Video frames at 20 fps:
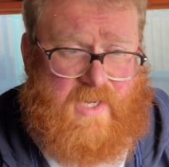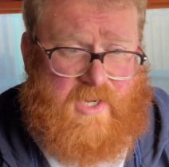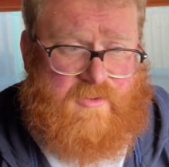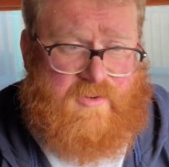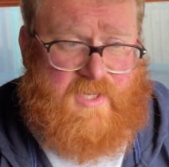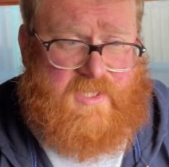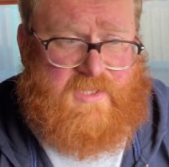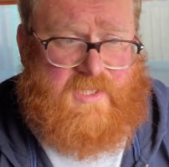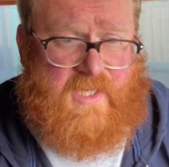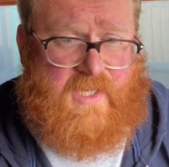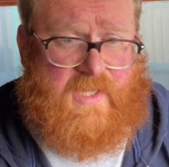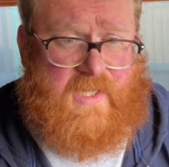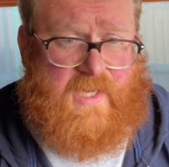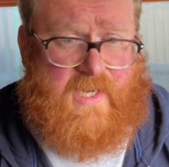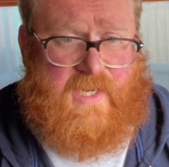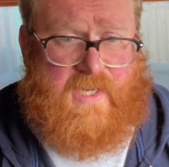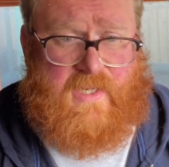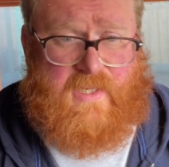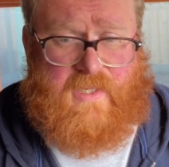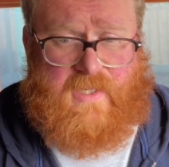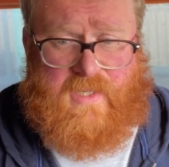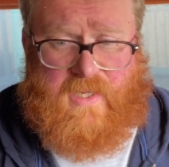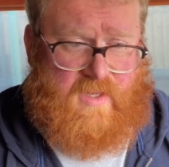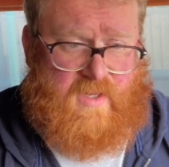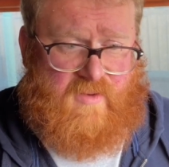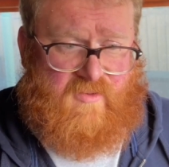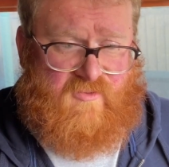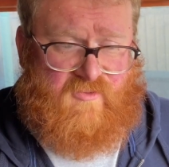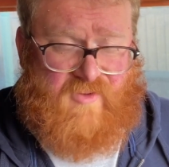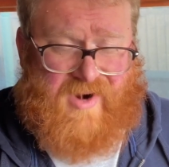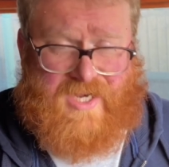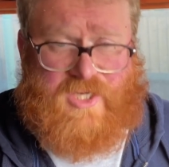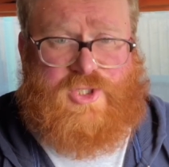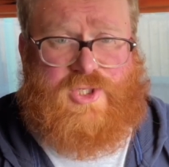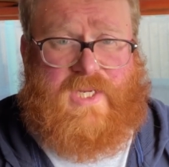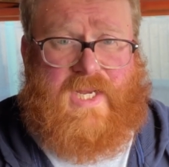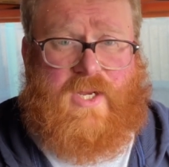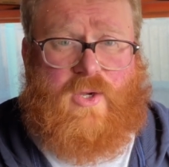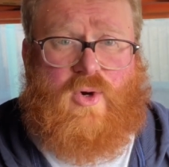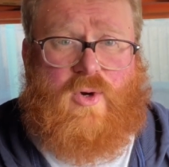increasingly
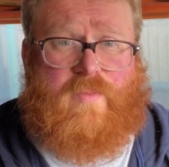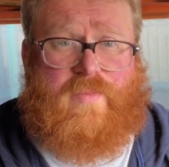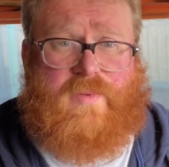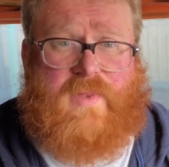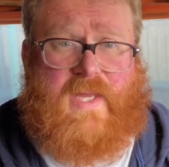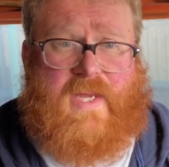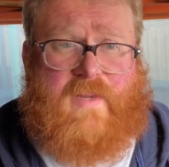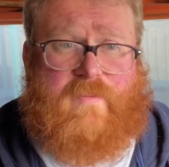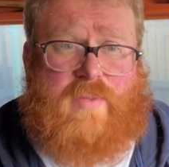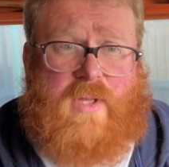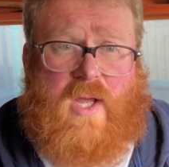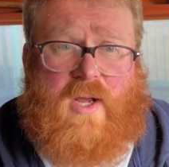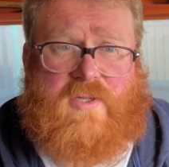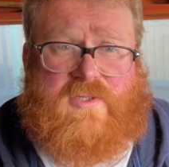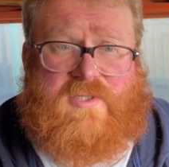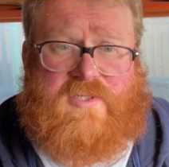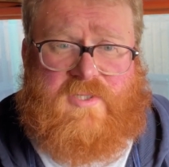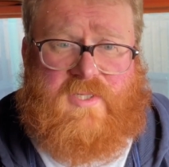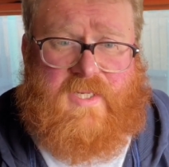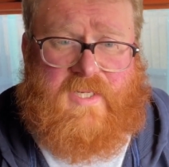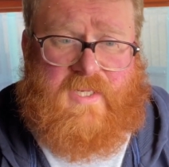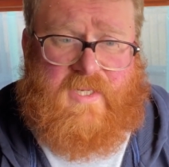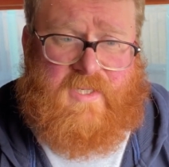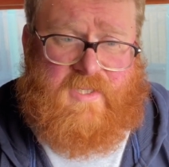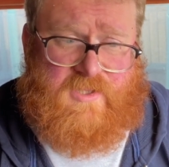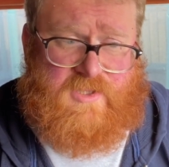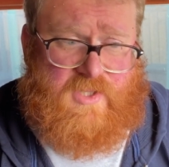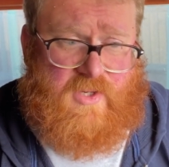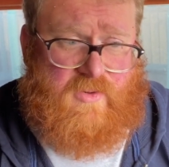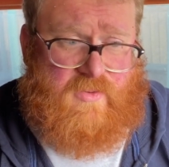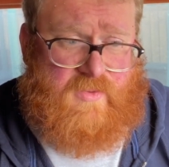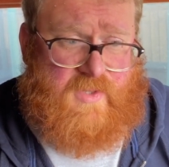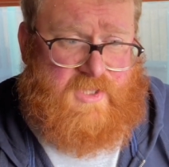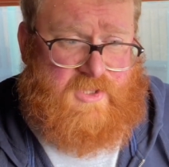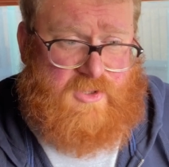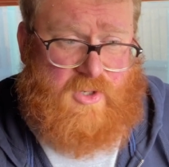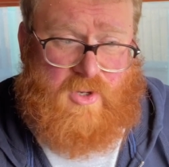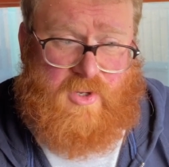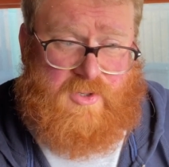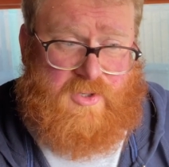fractioning up their plots. So
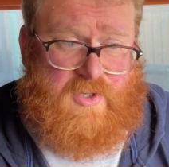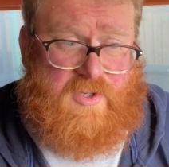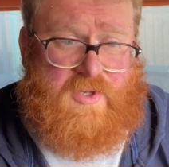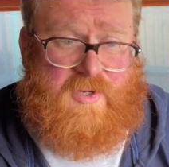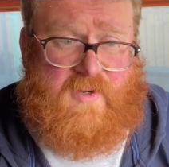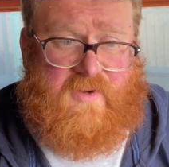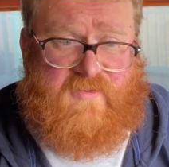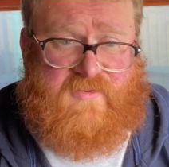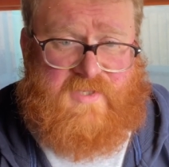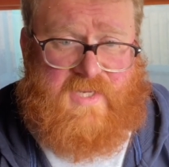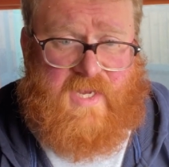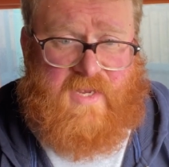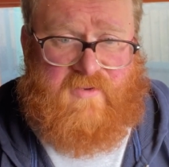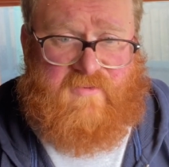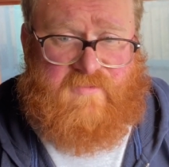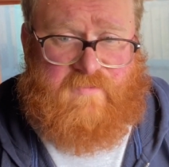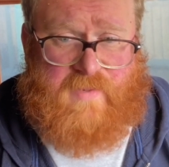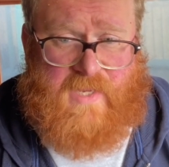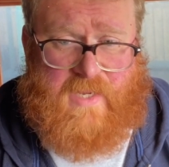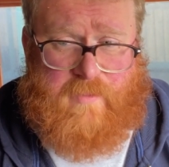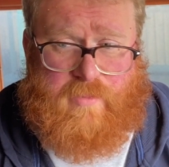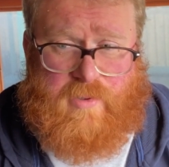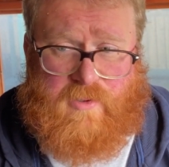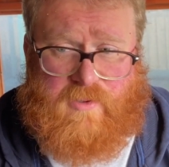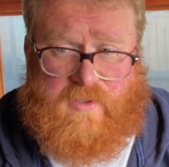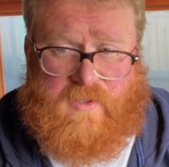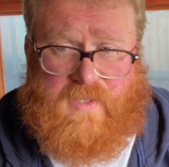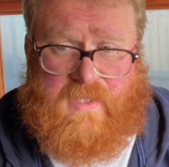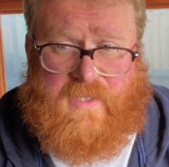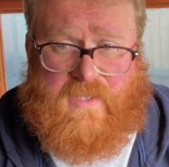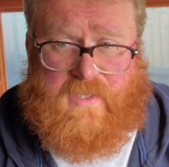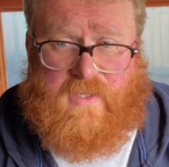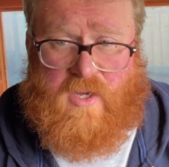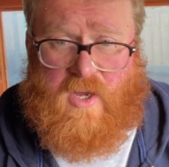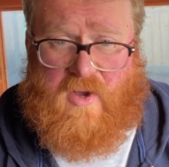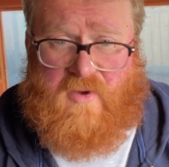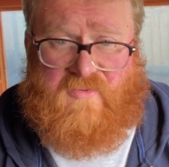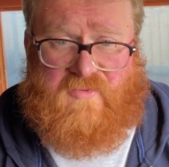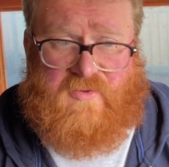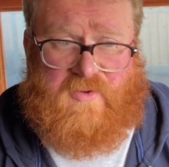it's not unheard of to have people
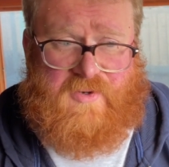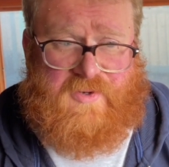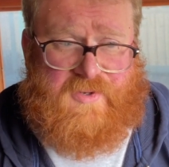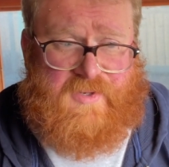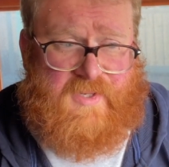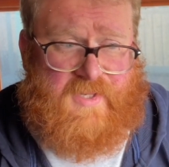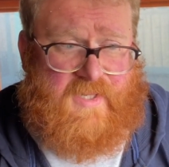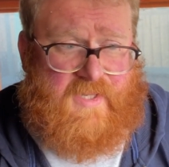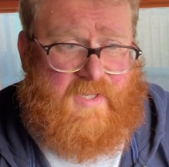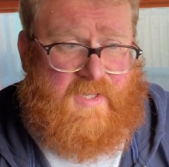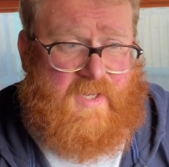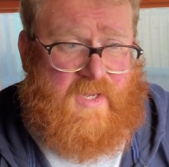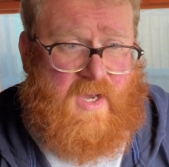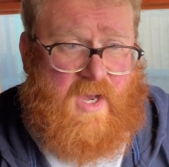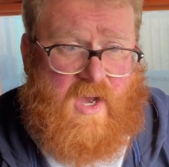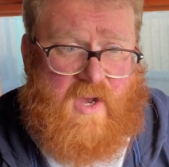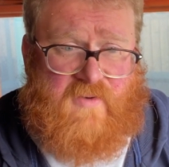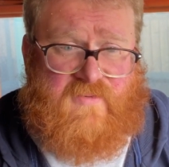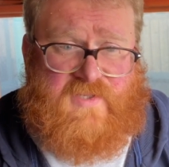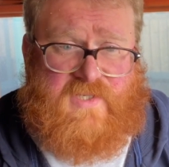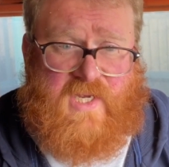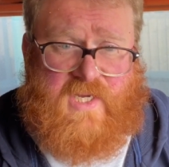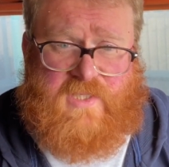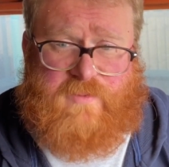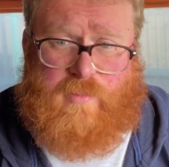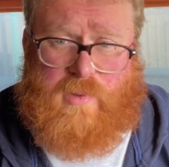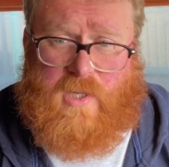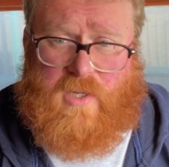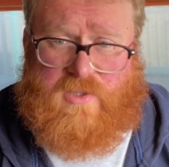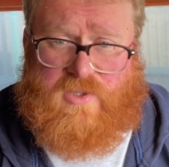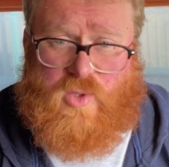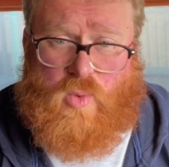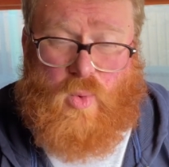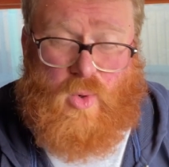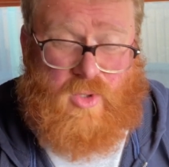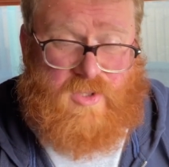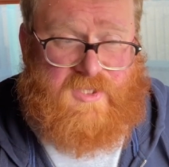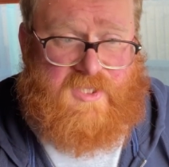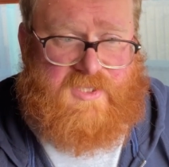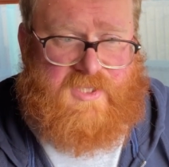offered half-size plots,
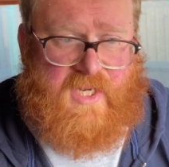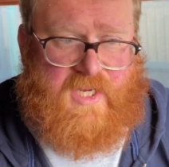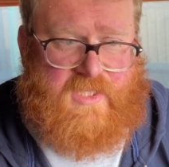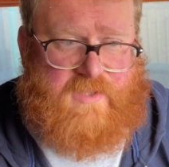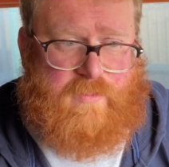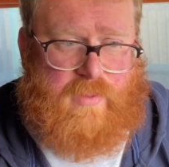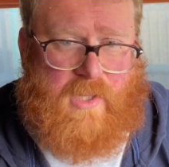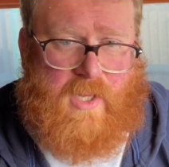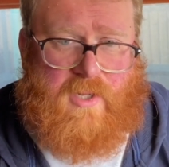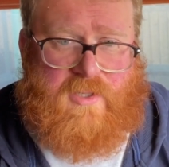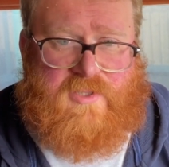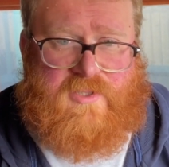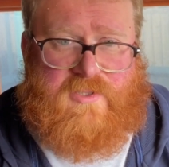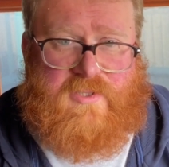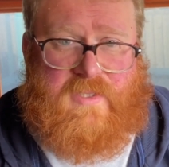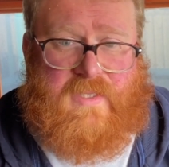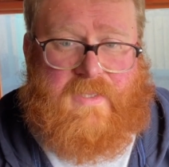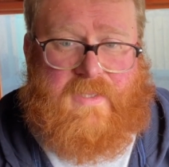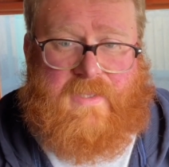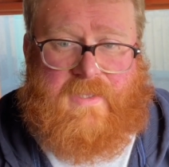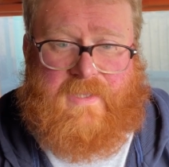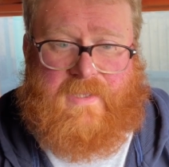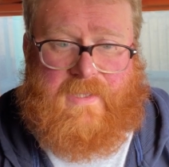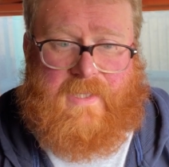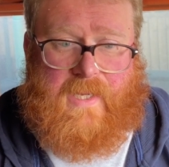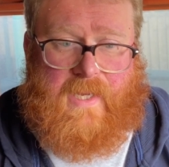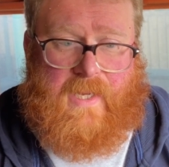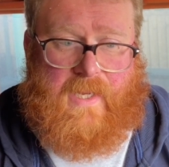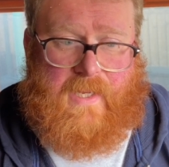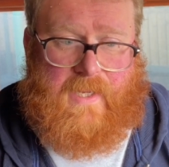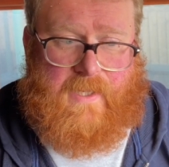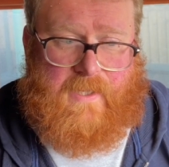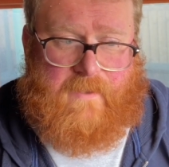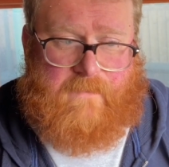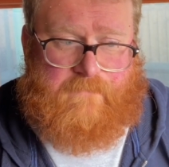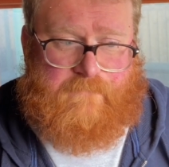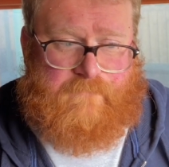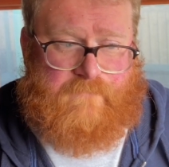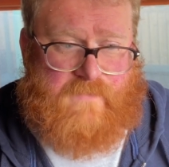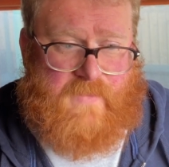quarter-size plots,
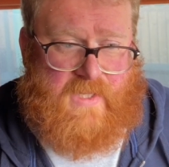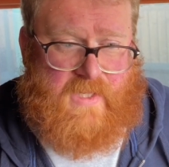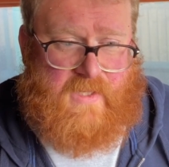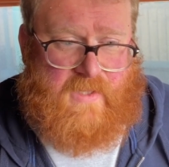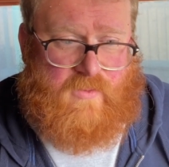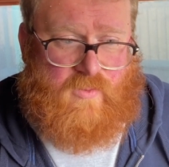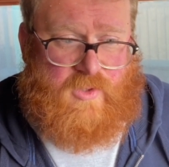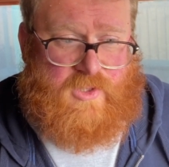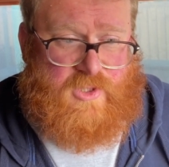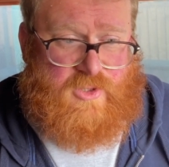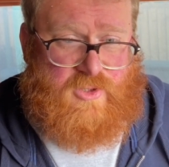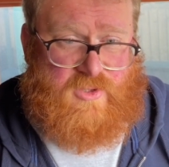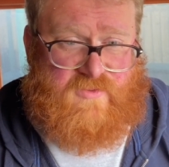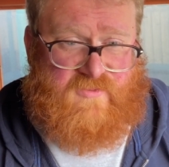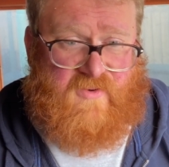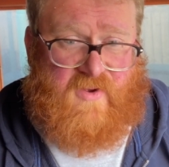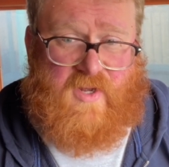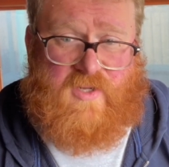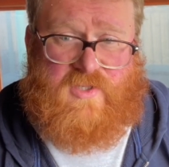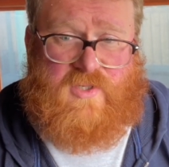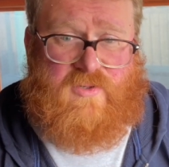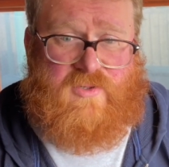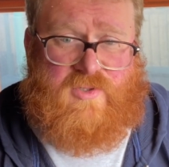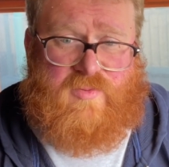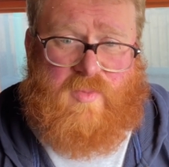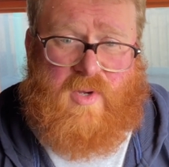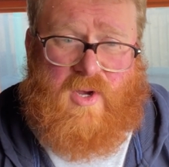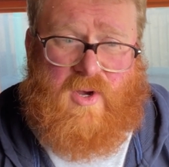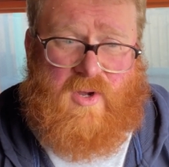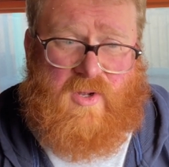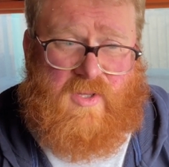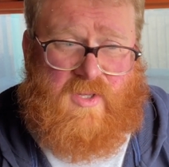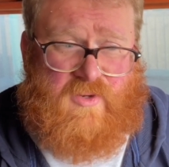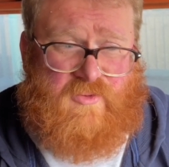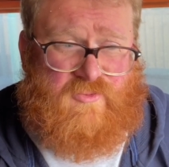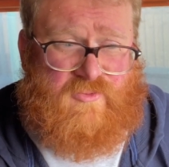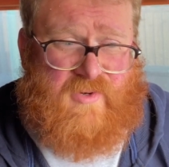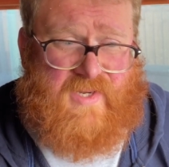which are just far too small. And